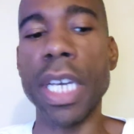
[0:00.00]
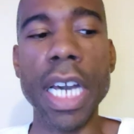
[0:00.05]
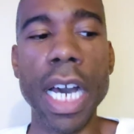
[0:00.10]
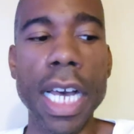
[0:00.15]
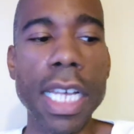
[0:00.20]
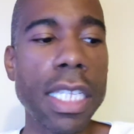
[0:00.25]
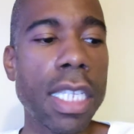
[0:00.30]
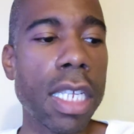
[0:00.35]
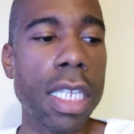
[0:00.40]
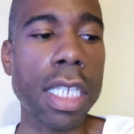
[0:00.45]

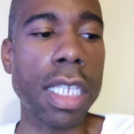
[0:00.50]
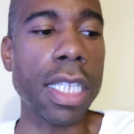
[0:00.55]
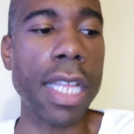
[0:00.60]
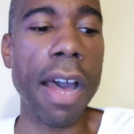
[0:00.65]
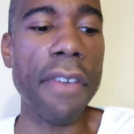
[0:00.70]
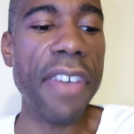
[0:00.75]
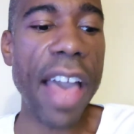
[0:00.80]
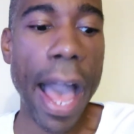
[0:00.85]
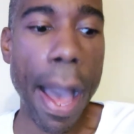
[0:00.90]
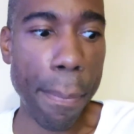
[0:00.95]
Because
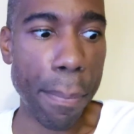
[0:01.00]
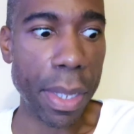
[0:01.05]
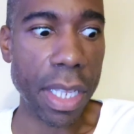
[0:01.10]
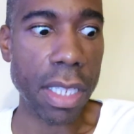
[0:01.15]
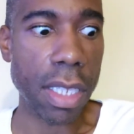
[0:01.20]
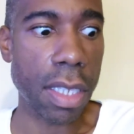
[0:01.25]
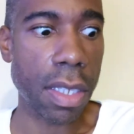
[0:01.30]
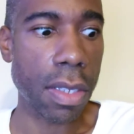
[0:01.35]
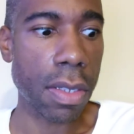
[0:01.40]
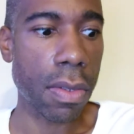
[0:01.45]
stuff
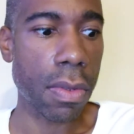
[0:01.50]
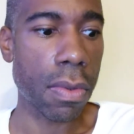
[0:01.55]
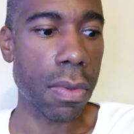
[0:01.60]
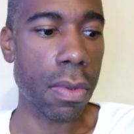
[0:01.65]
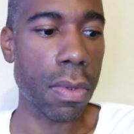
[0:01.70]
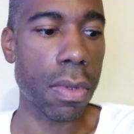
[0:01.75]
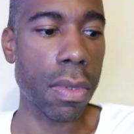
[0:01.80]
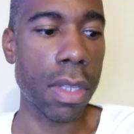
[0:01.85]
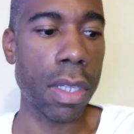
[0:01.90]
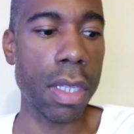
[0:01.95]
happens.
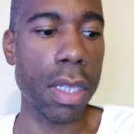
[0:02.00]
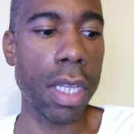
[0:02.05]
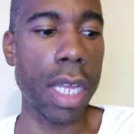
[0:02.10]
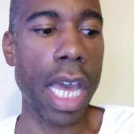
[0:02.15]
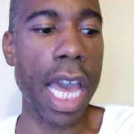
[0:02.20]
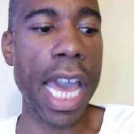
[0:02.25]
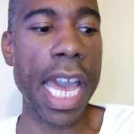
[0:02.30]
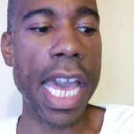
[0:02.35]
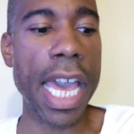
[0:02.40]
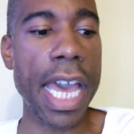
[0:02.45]

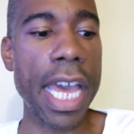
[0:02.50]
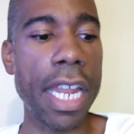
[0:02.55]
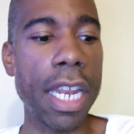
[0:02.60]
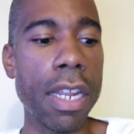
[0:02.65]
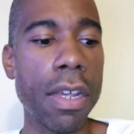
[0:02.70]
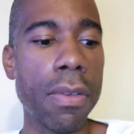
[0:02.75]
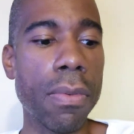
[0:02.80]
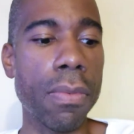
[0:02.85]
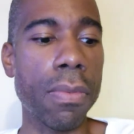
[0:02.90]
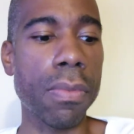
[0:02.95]

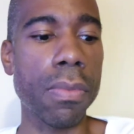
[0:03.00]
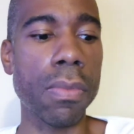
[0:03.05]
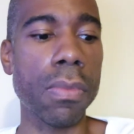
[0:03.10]
And